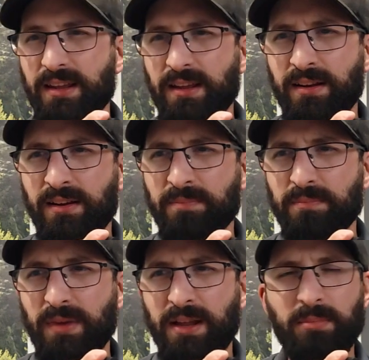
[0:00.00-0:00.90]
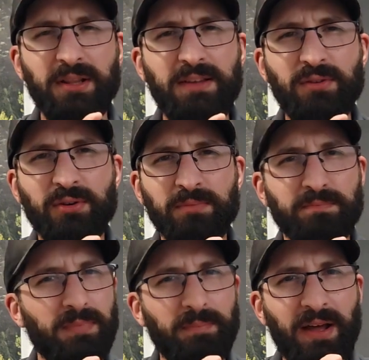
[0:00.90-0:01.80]
And I believe they're
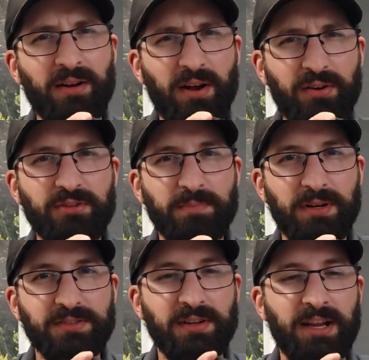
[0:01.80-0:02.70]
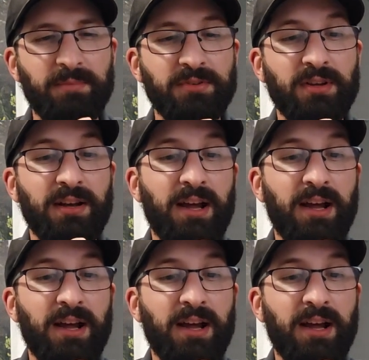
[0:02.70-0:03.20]
about $100 on Amazon.